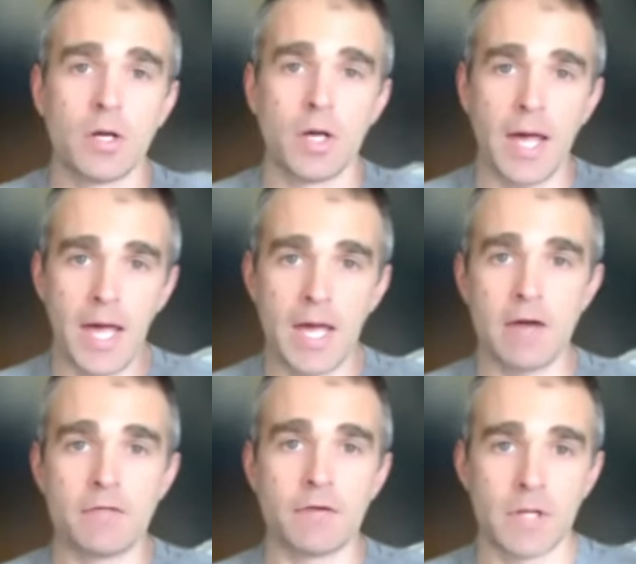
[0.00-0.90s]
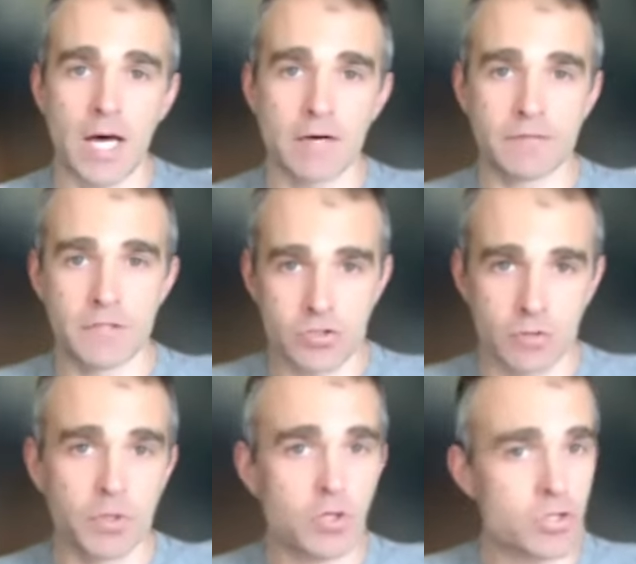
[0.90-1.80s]
have a lot of
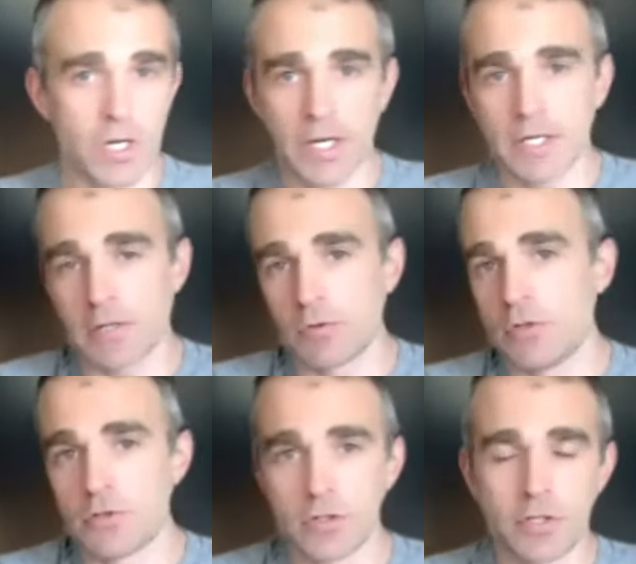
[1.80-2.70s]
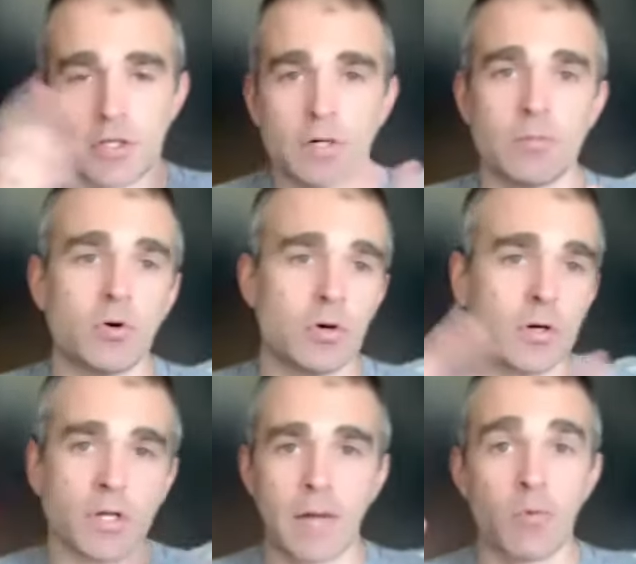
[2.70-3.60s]
distribution, I guess I would use the term, or
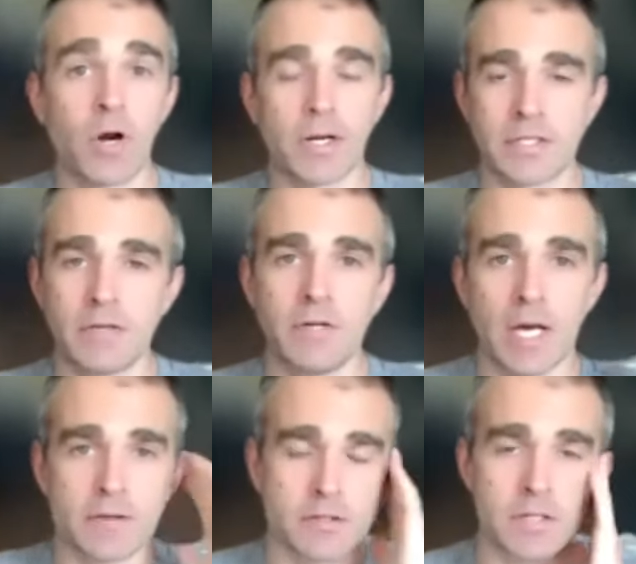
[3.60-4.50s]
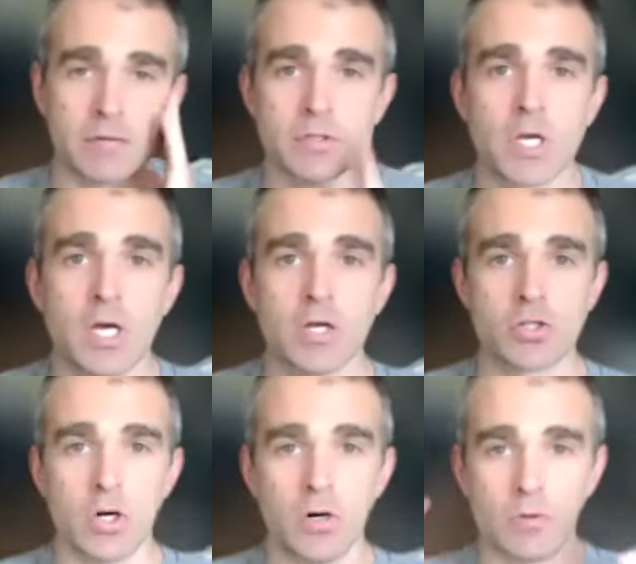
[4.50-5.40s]
a lot more activity at those levels.
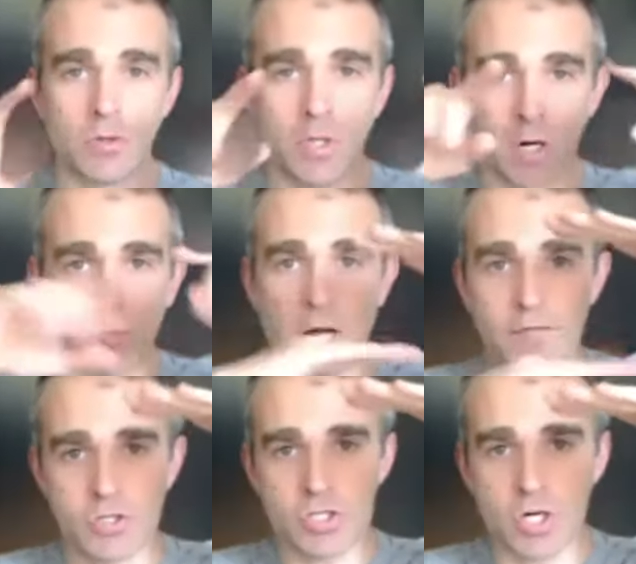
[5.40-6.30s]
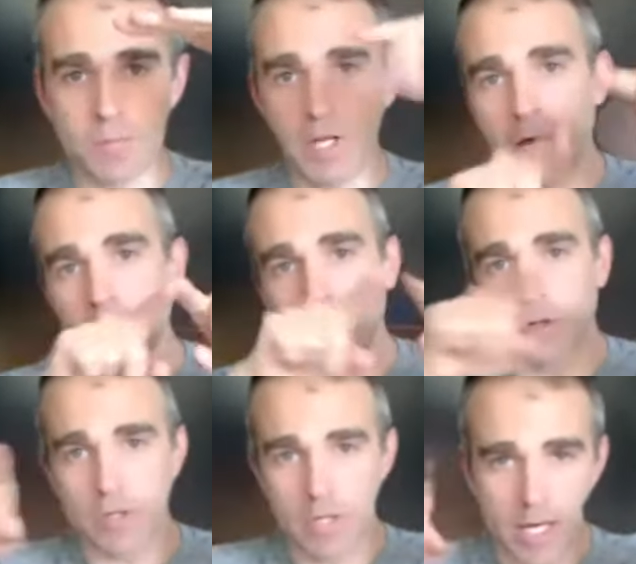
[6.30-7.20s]
So, you know, we'll have a chart plotted
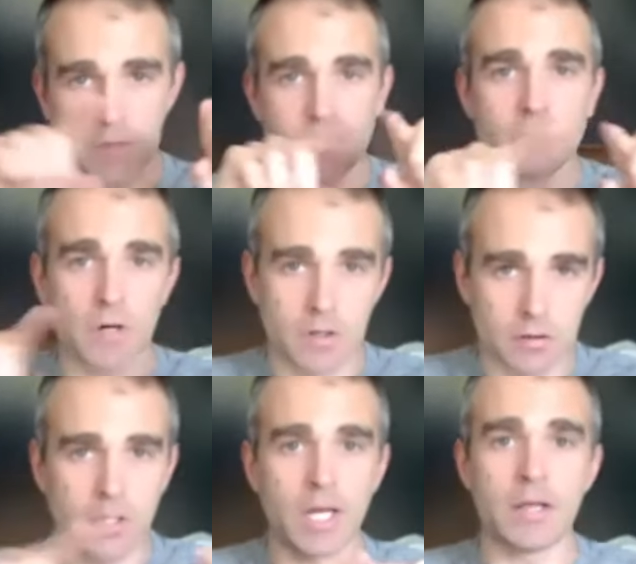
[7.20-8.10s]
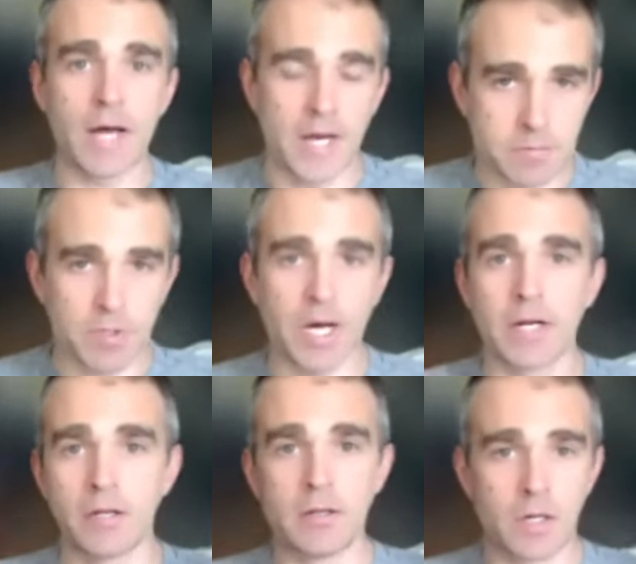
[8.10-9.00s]
where you'll have our lines
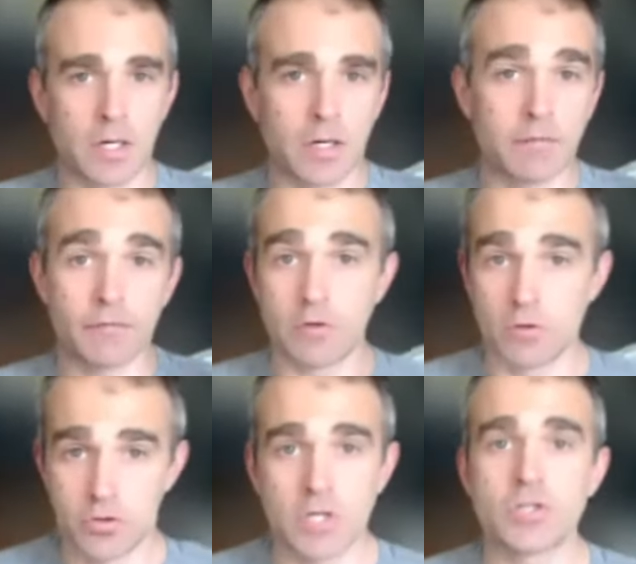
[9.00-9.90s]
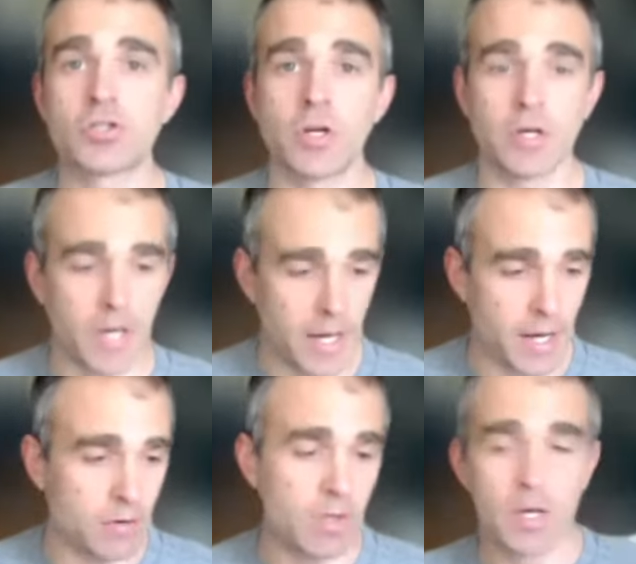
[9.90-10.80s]
plotted. If you use Ninja Trader now,